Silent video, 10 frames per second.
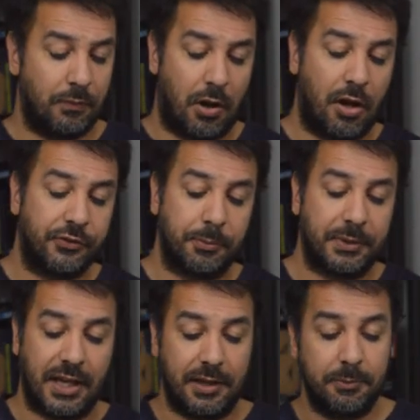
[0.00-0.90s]
awesome
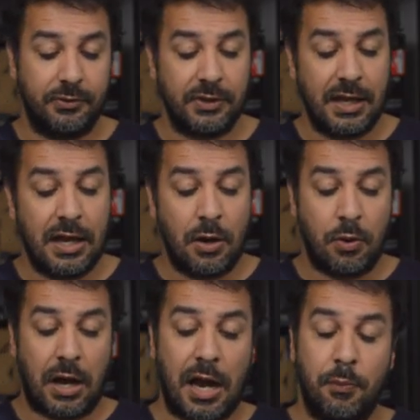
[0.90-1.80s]
games.
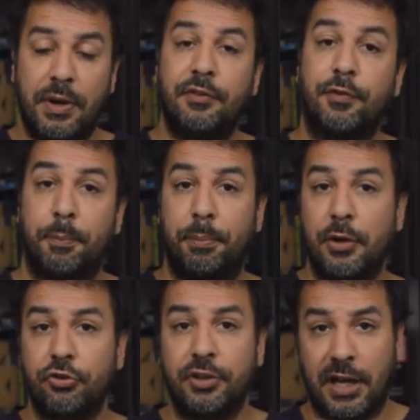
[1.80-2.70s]
I went for
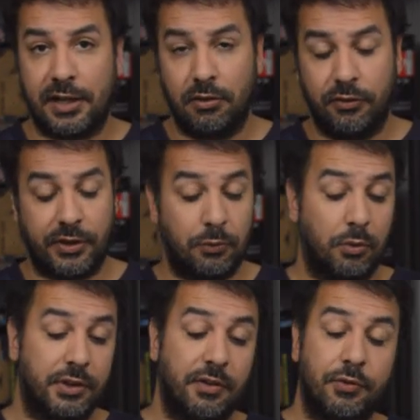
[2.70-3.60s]
budget titles that
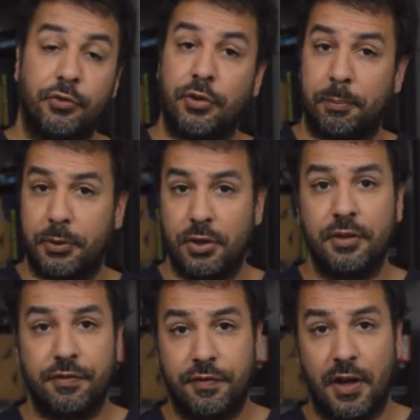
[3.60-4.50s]
will give you some
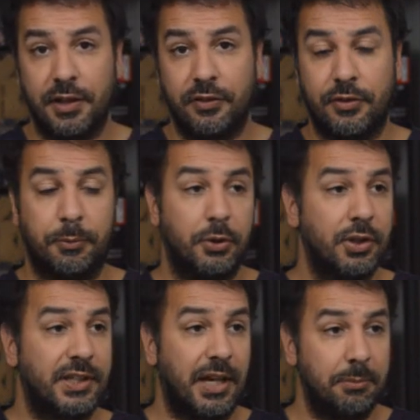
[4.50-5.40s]
good fun, some
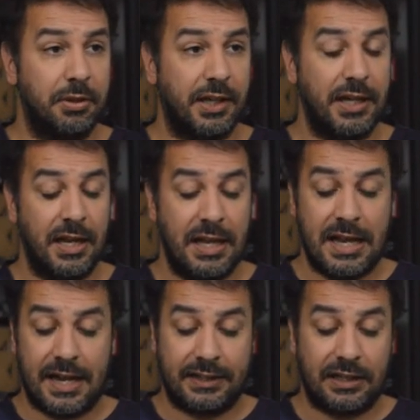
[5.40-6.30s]
good gameplay,
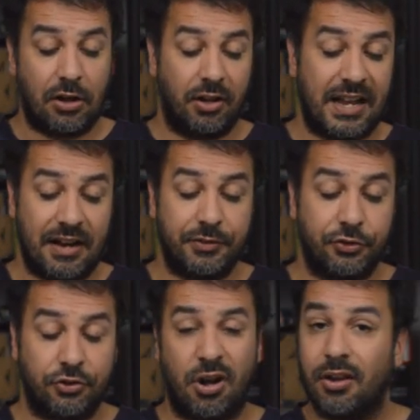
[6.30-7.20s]
and that on
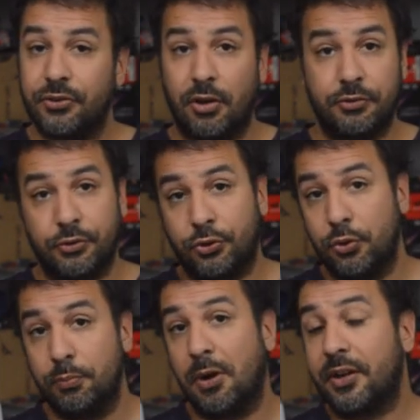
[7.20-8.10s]
average cost under
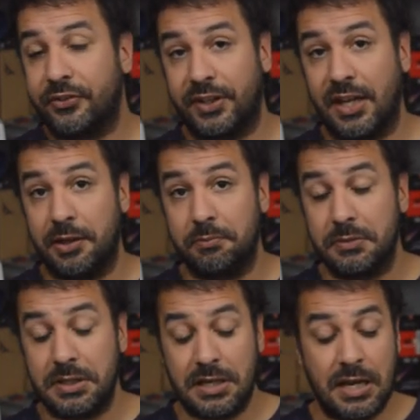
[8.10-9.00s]
two bucks a game.
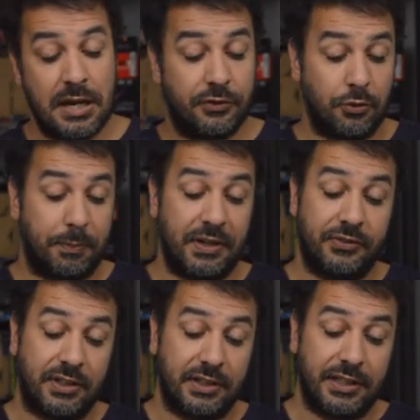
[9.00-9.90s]
So
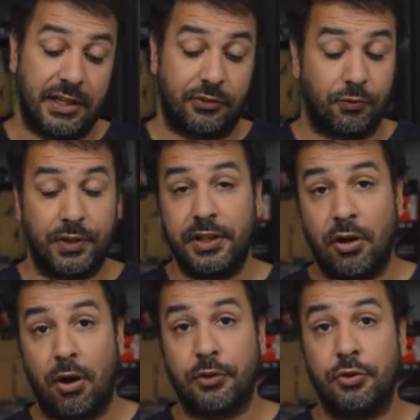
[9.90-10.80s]
basically, it's really
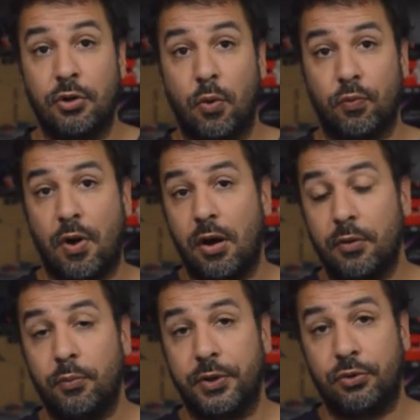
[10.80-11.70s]
hard to go
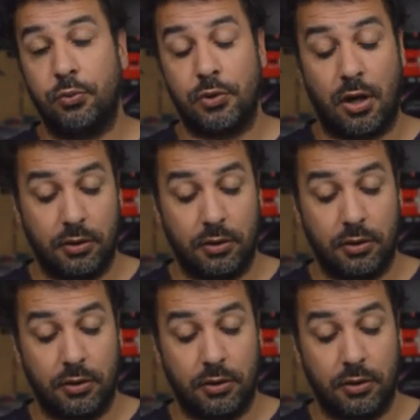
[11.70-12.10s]
wrong with $2,